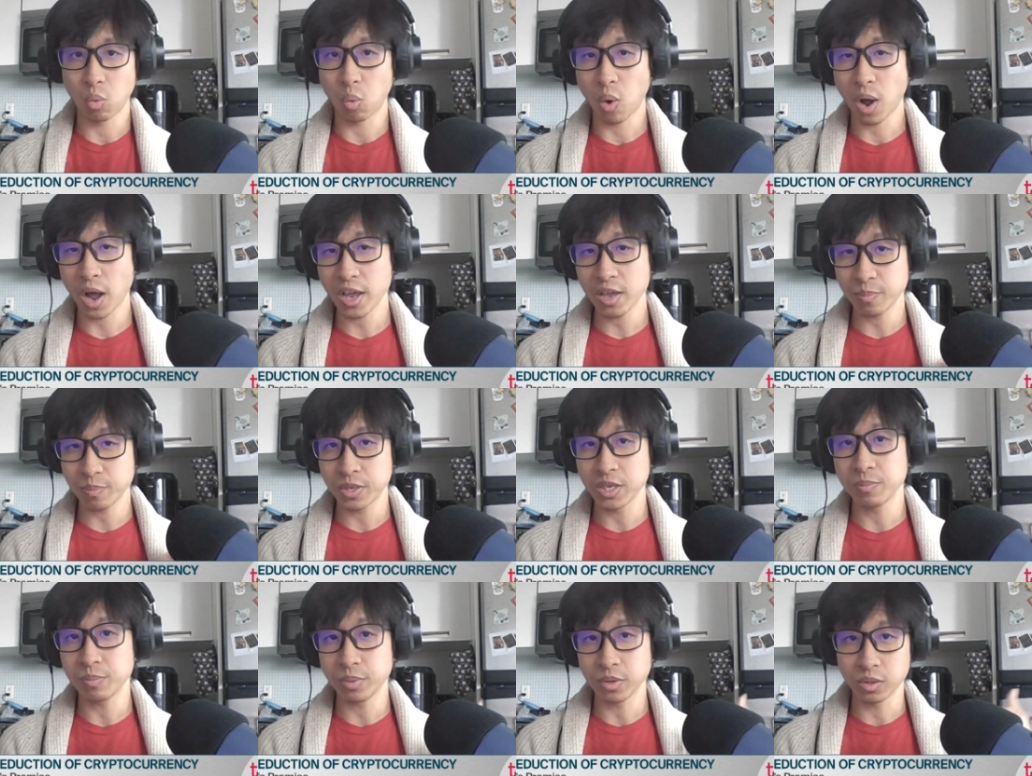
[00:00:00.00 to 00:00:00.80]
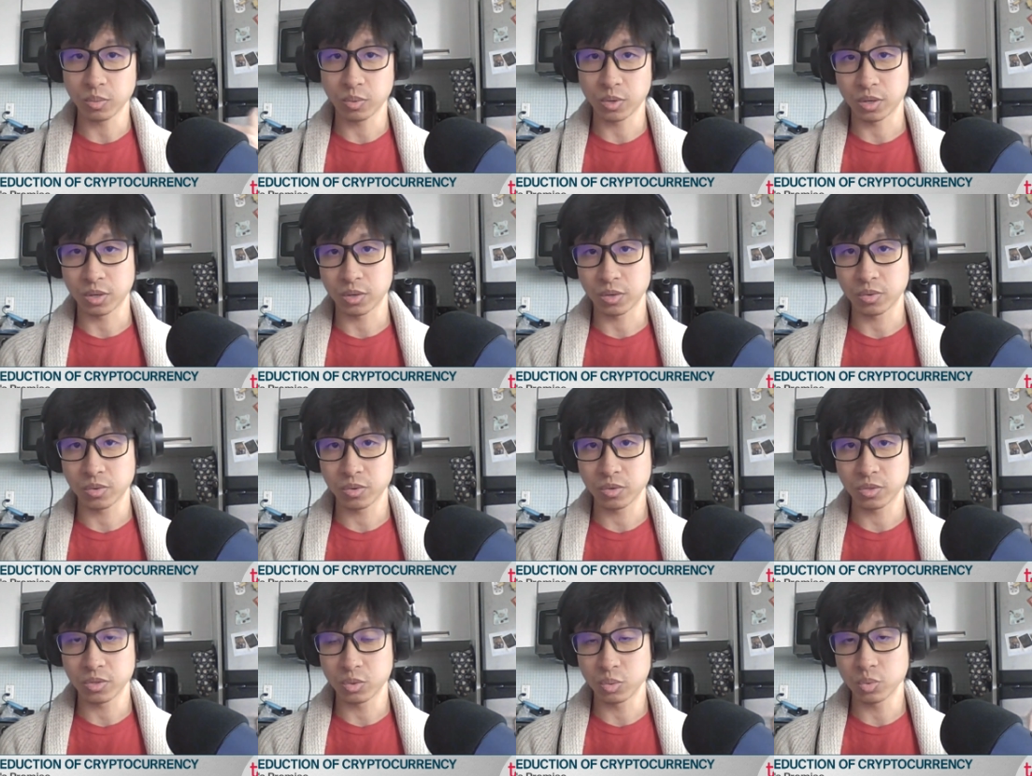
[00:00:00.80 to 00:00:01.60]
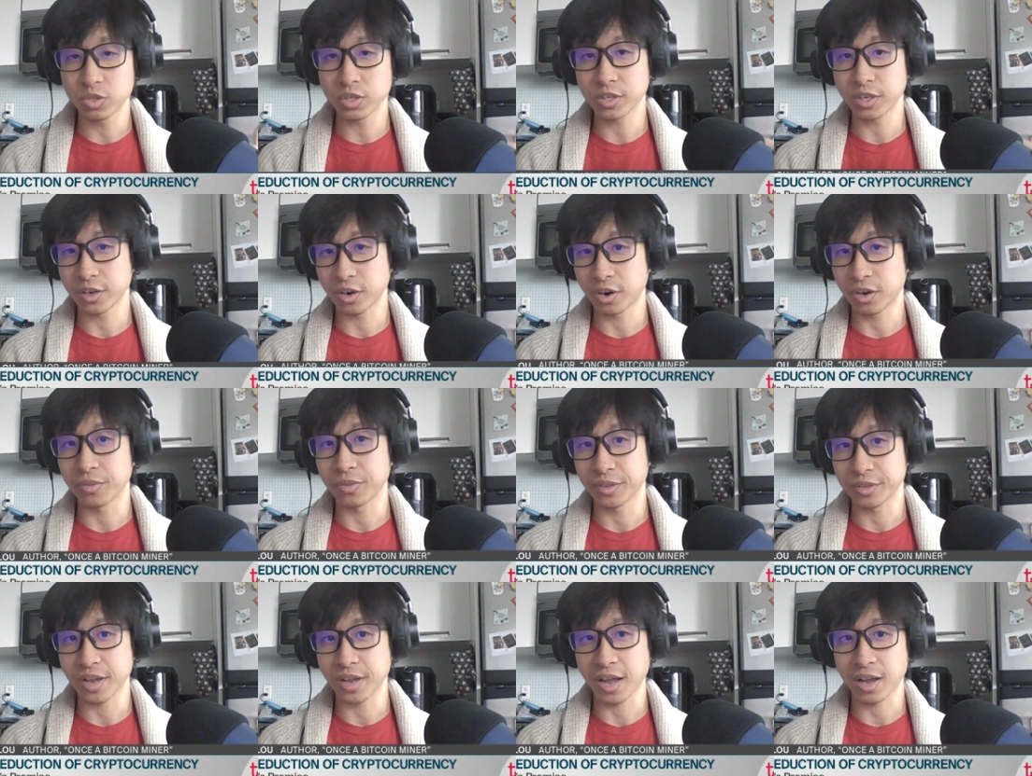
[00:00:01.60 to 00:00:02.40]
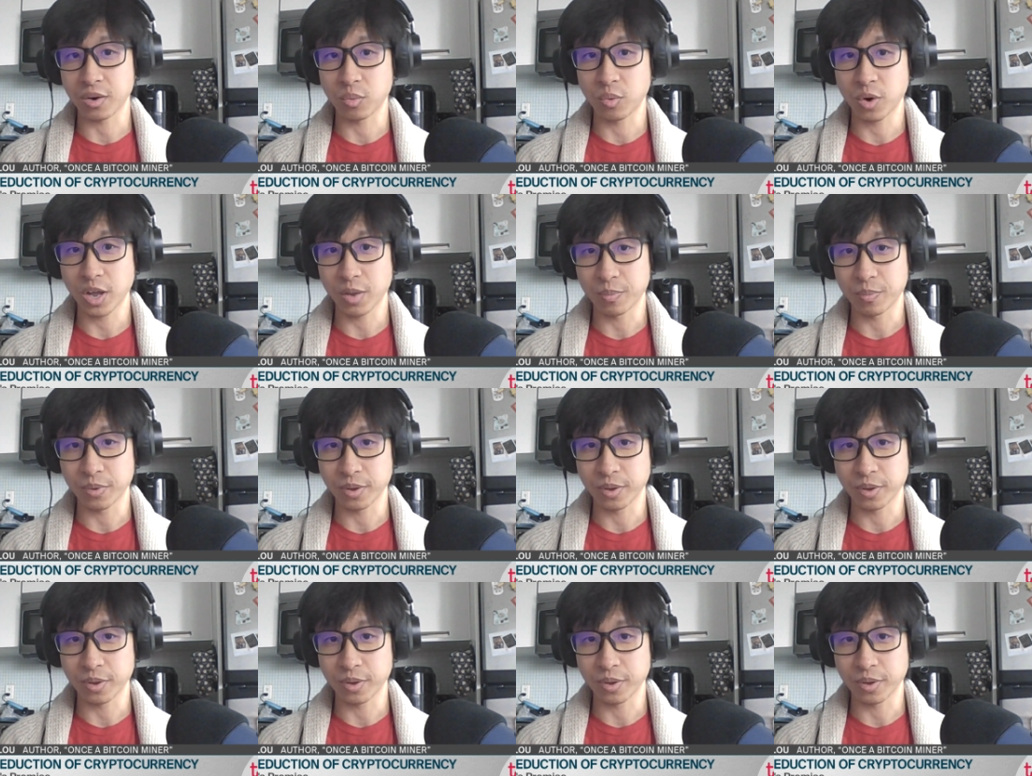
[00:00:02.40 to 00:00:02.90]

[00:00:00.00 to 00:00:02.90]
why people were using it on the dark web.